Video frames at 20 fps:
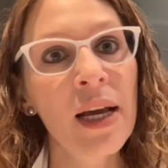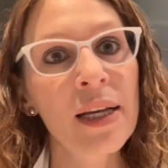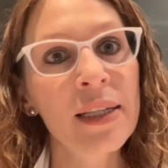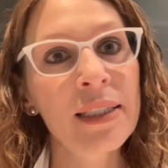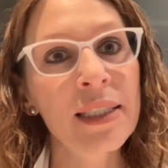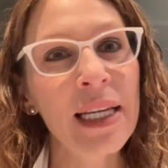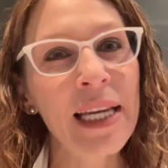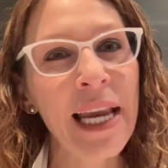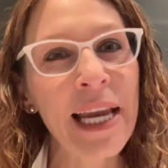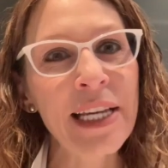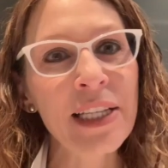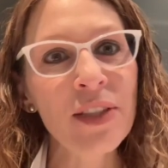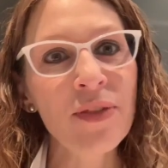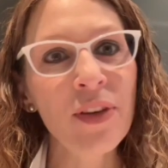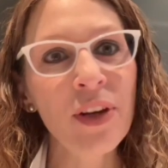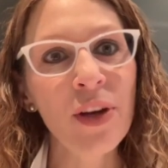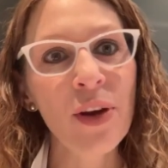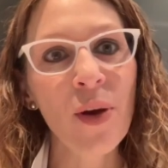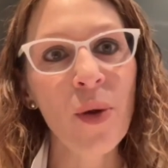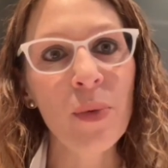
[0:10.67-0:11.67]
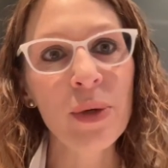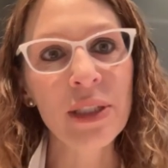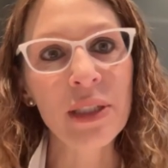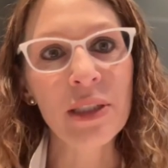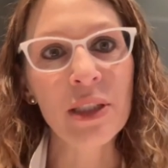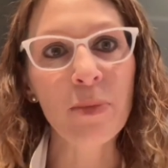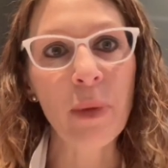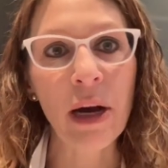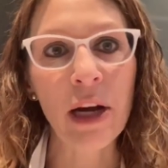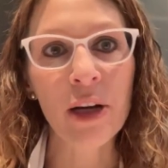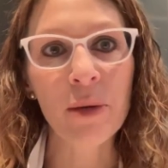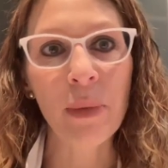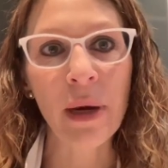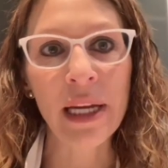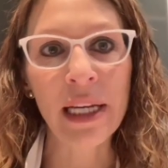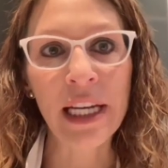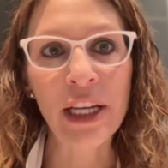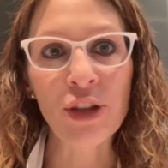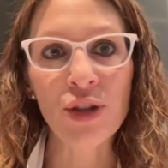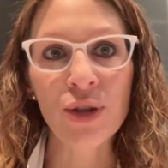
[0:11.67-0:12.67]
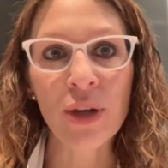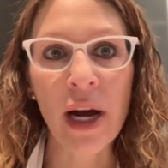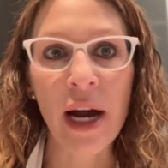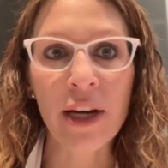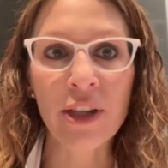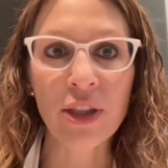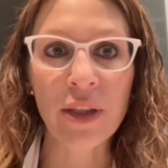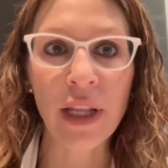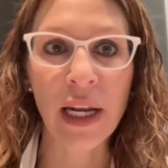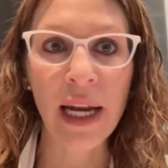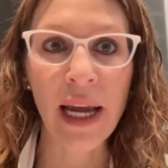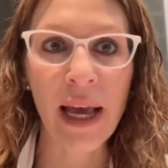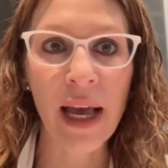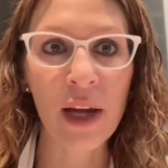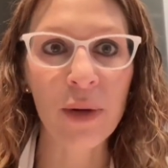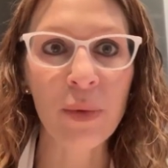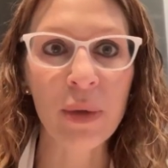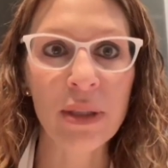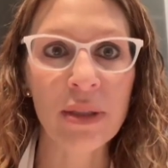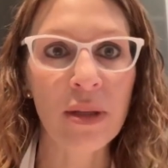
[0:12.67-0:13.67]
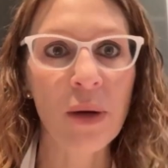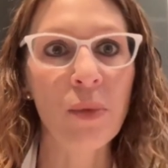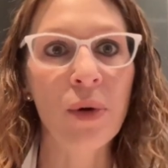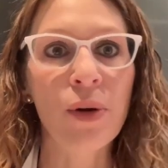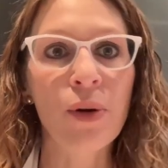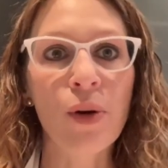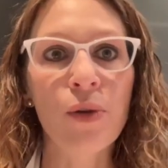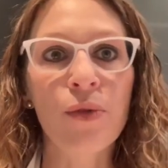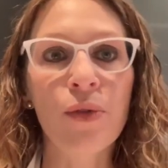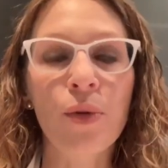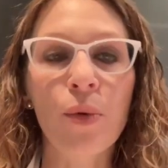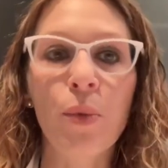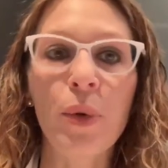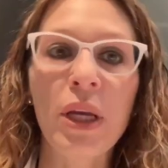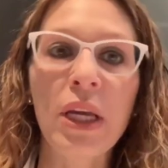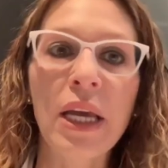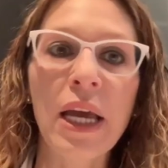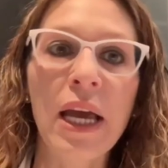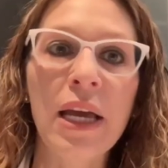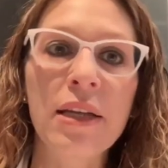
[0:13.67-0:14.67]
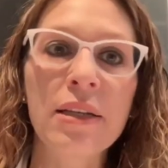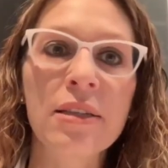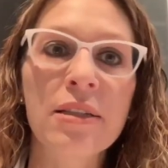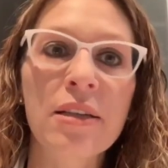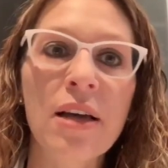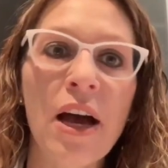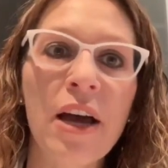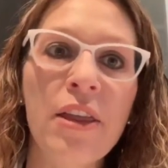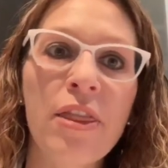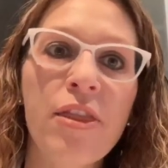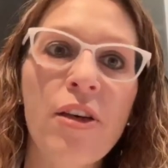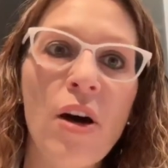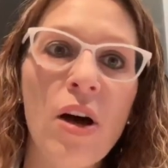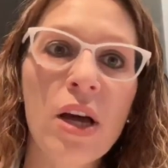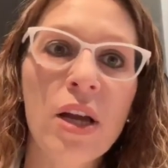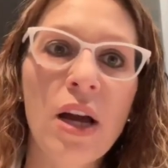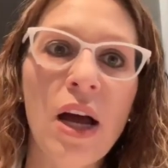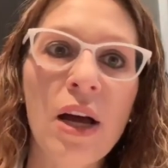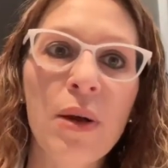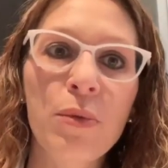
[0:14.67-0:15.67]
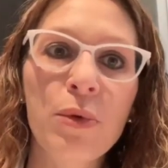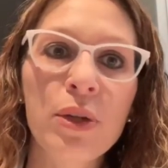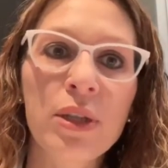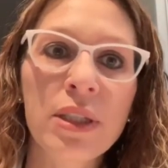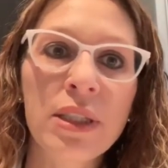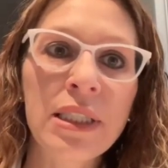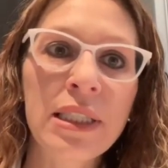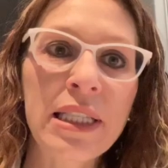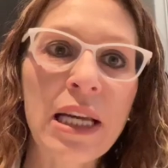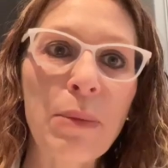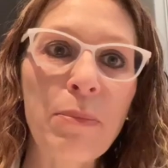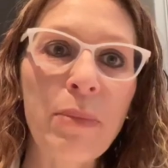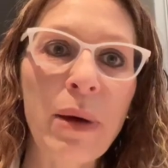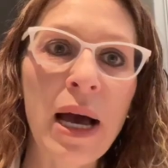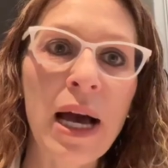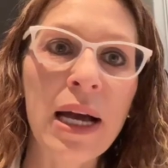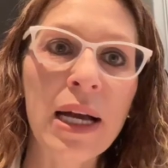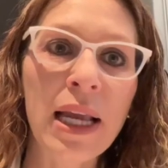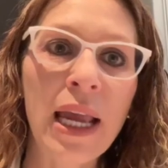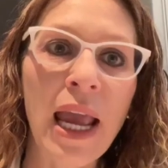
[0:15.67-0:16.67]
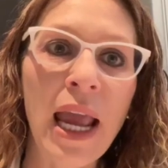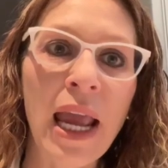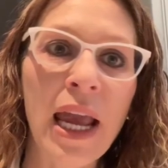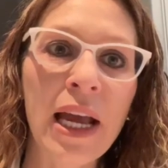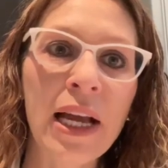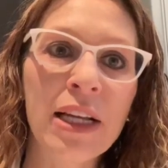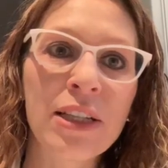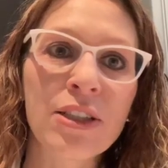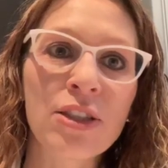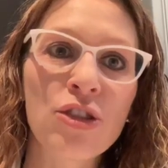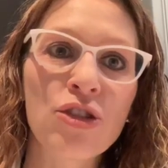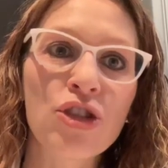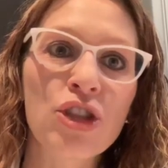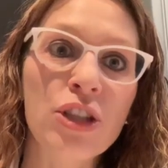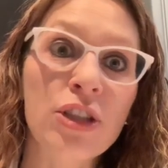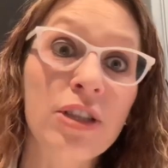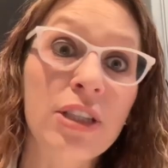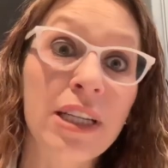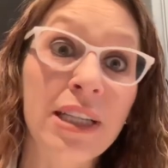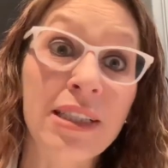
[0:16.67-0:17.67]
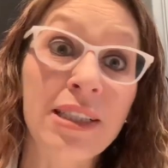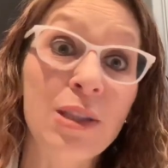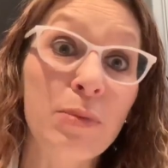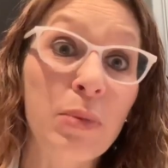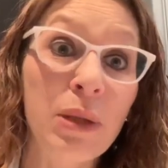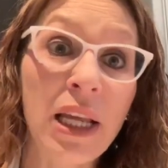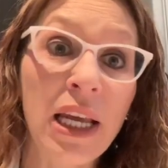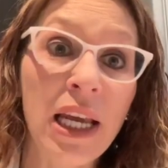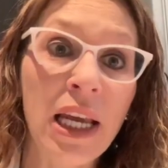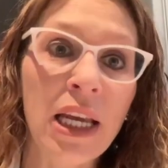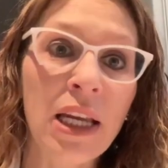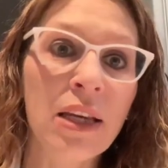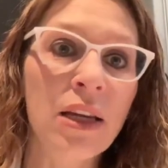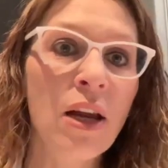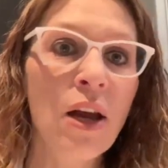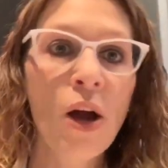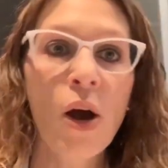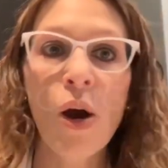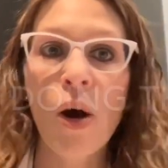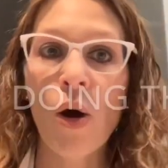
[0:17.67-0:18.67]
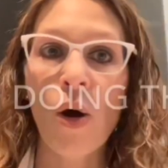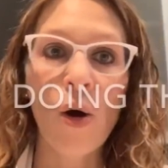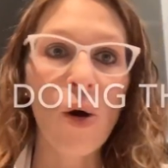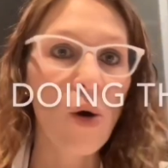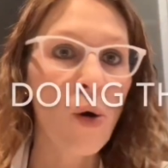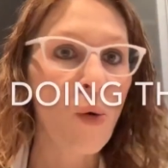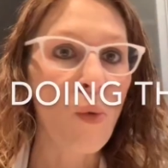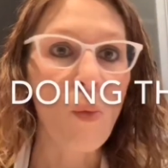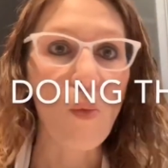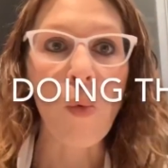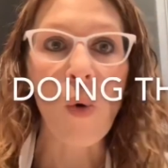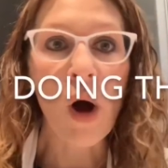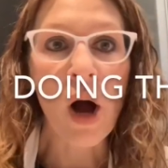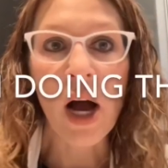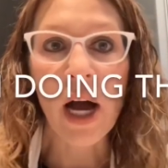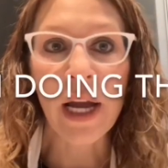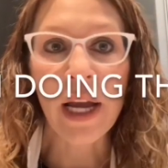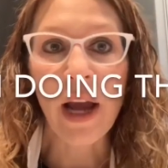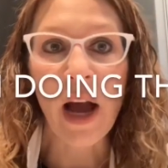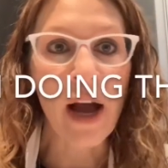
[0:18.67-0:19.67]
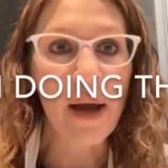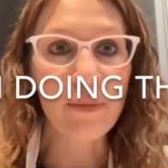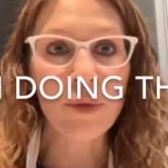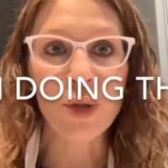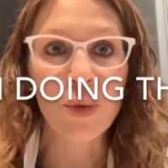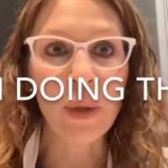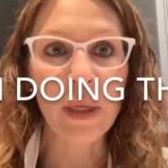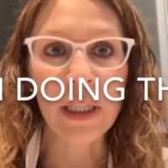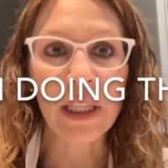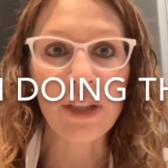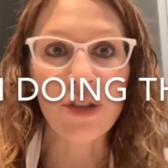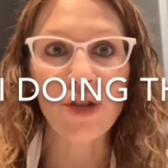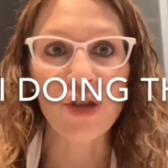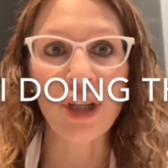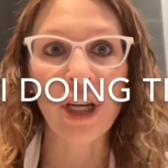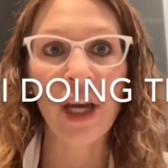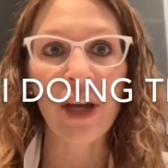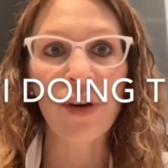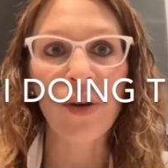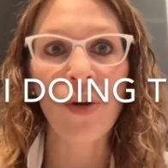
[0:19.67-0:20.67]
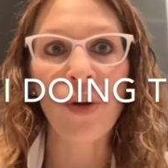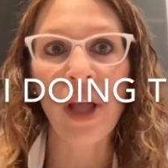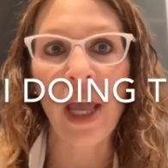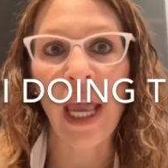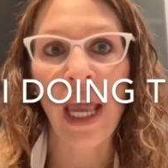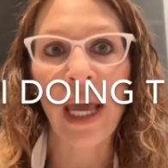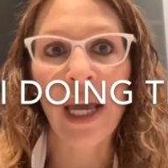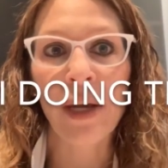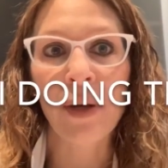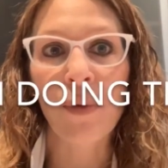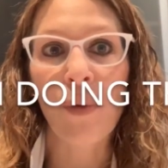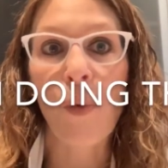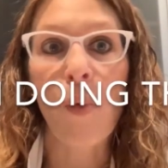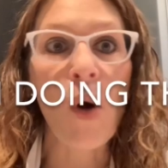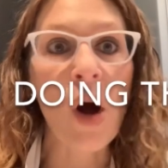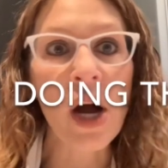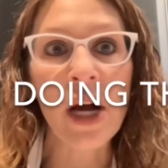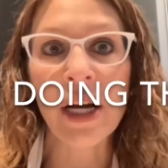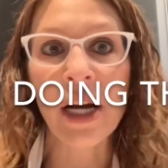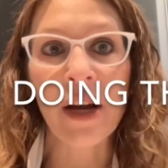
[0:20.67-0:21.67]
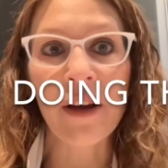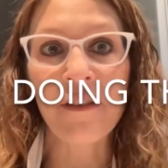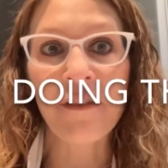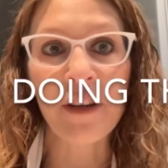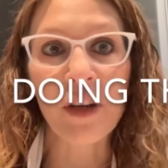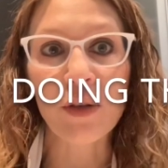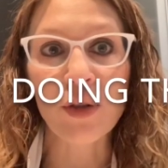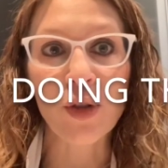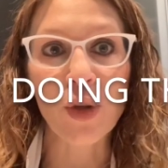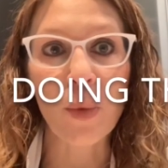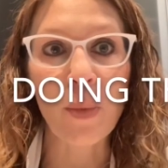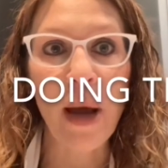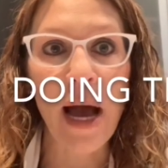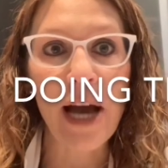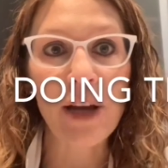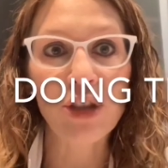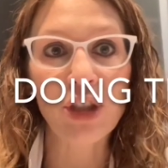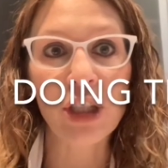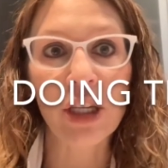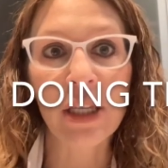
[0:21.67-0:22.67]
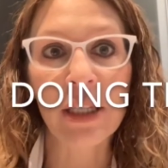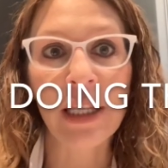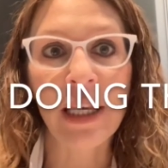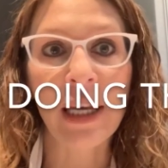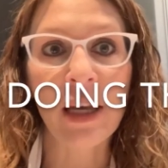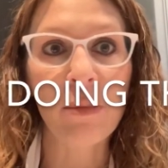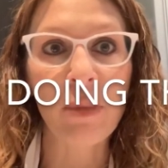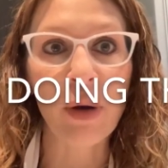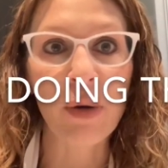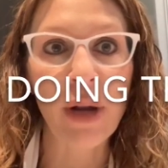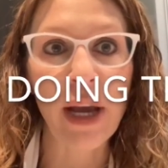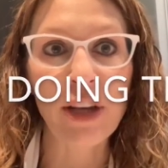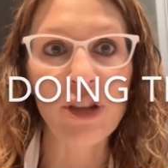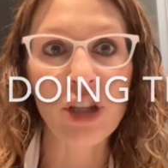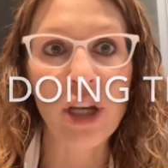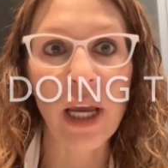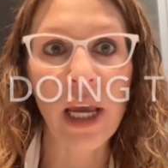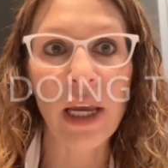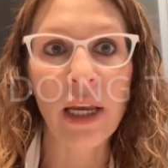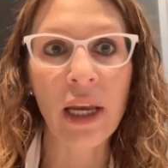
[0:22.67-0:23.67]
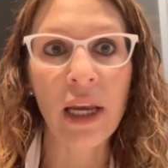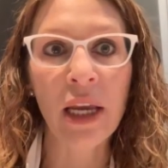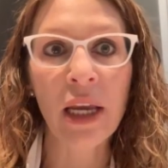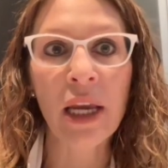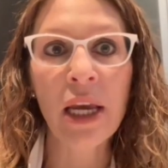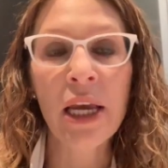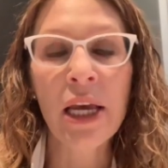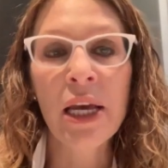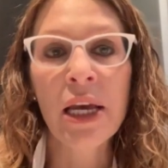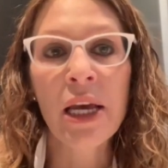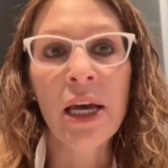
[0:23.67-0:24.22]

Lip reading: Today's video was inspired by an interaction that I had with someone over the weekend. I thought I would step back and just explain why I'm doing this channel and why I feel so passionately about educating